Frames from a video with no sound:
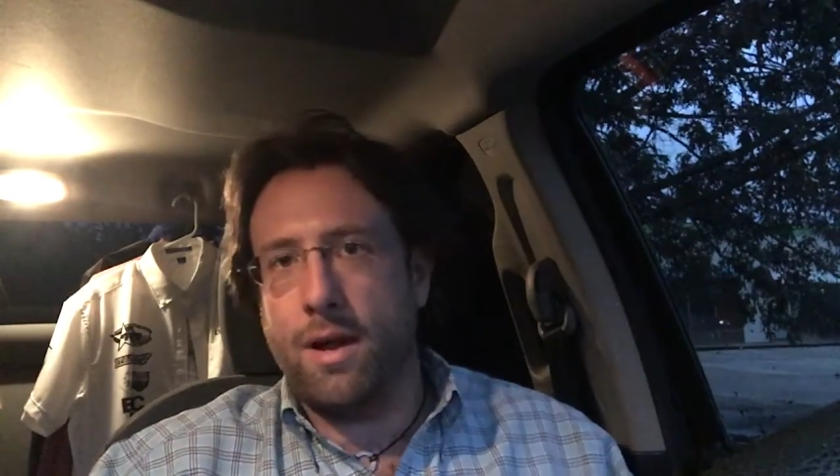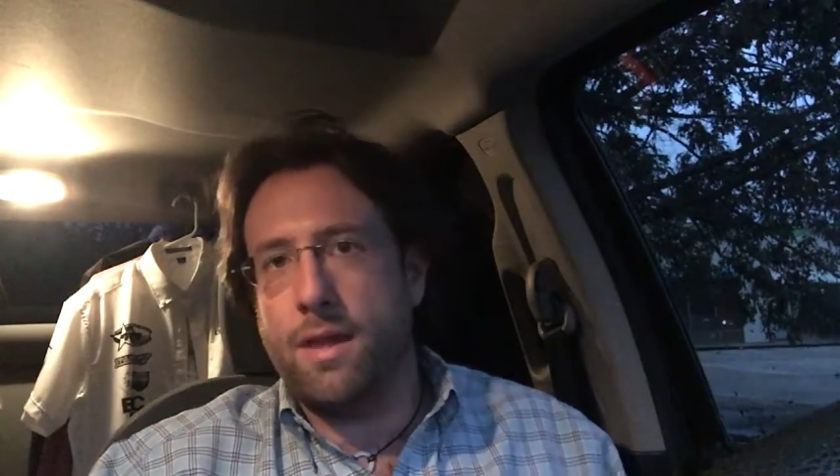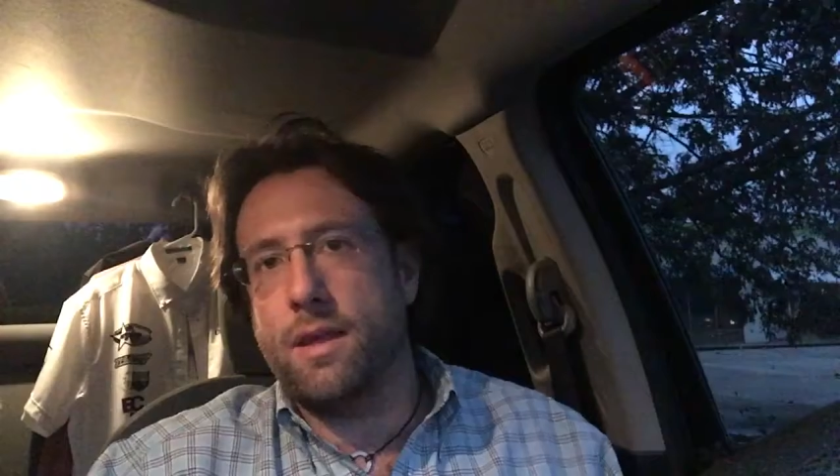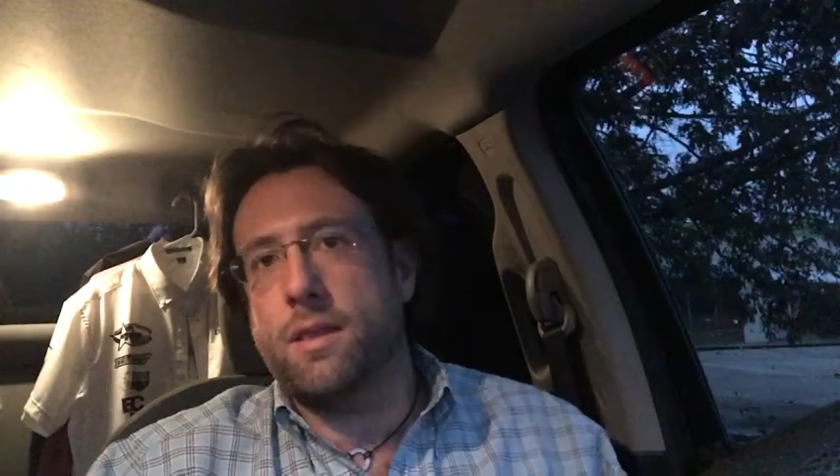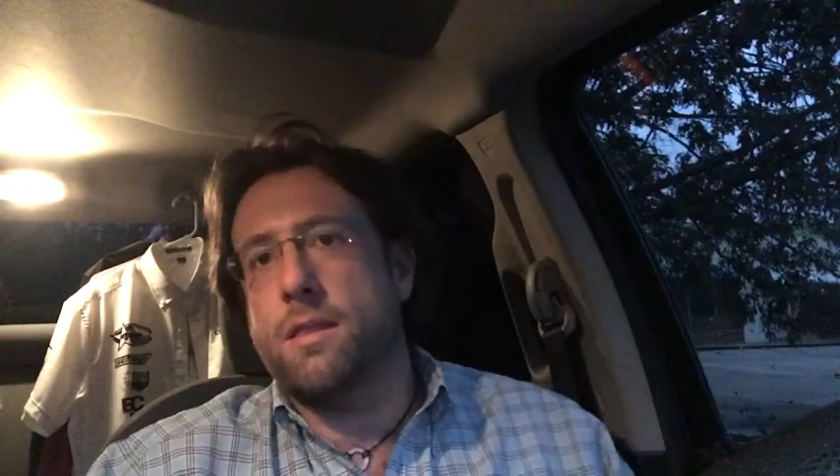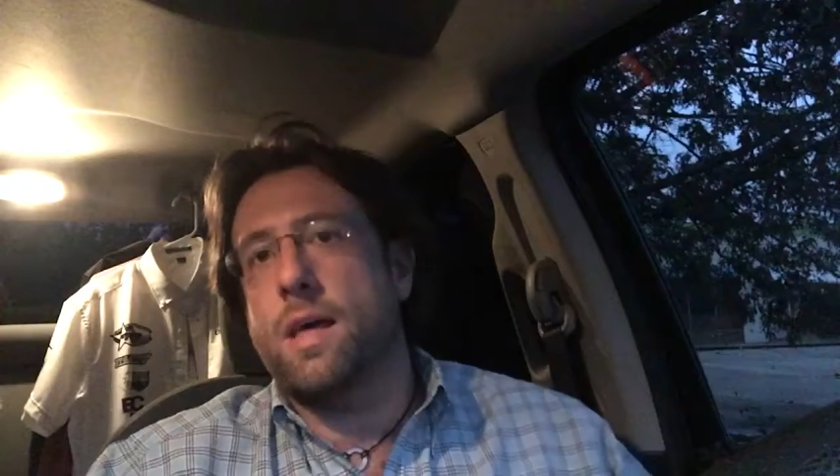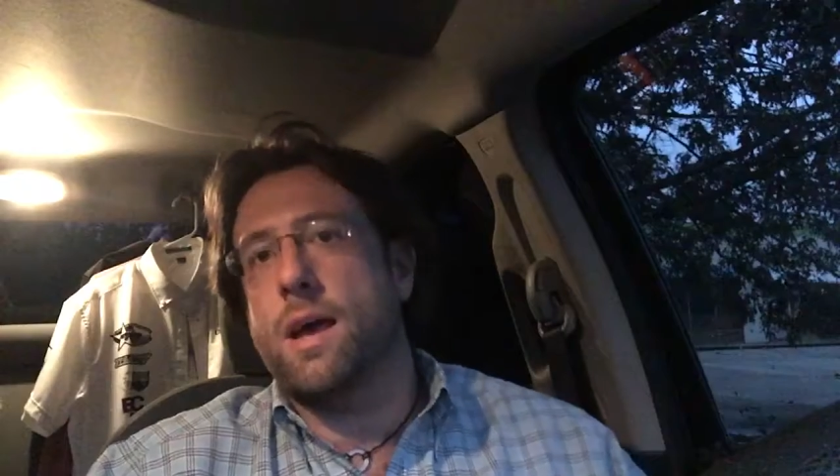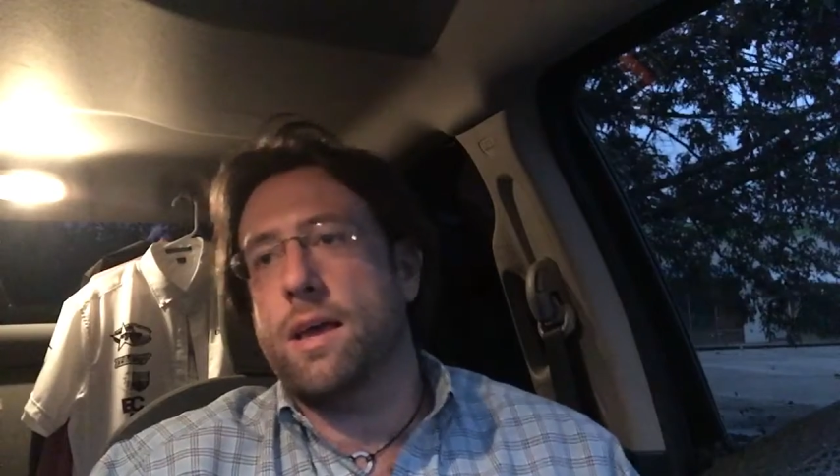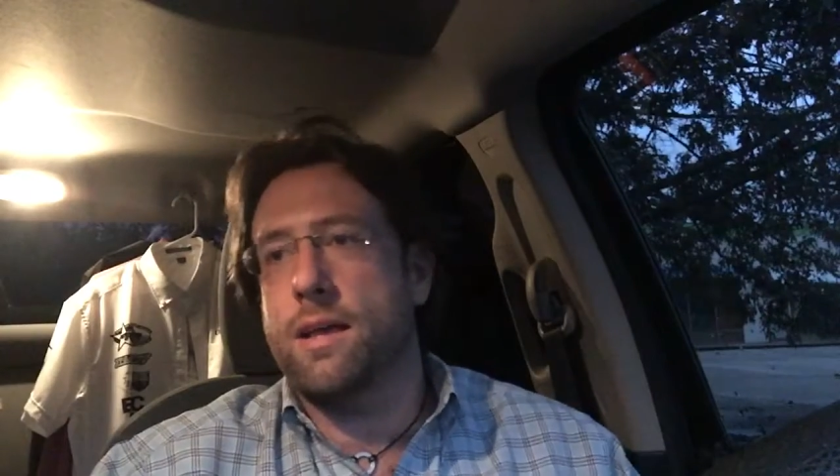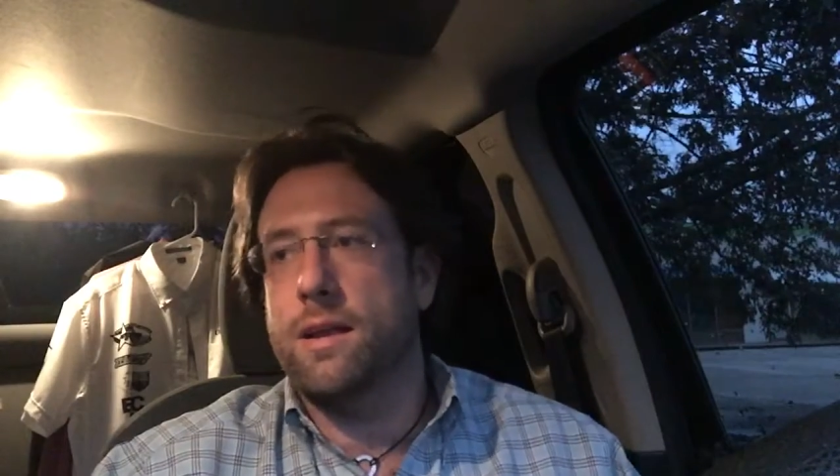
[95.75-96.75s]
I think
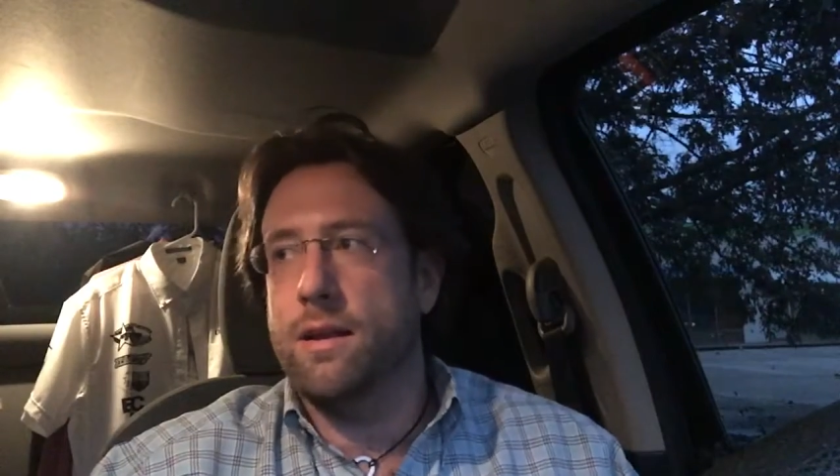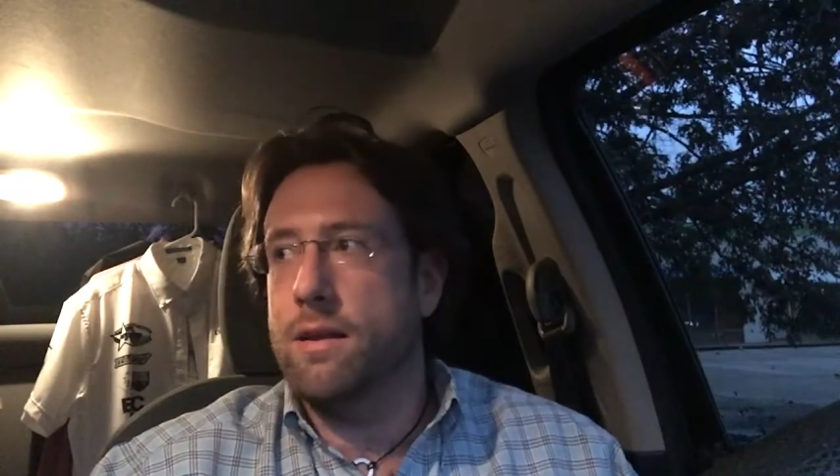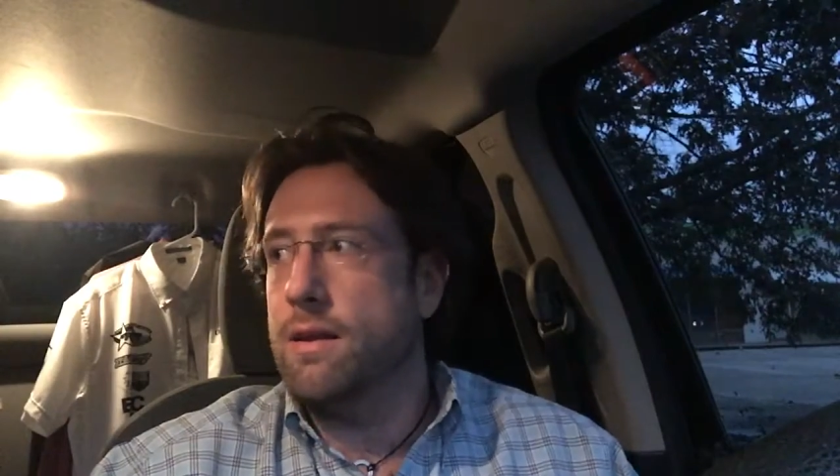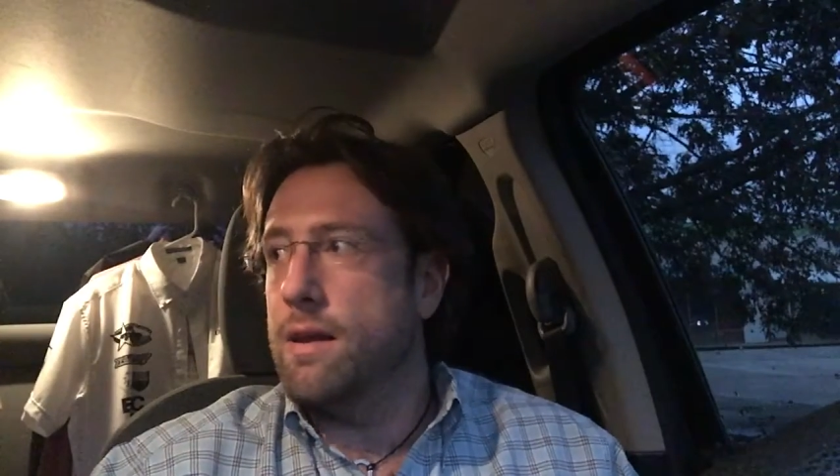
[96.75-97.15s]
that can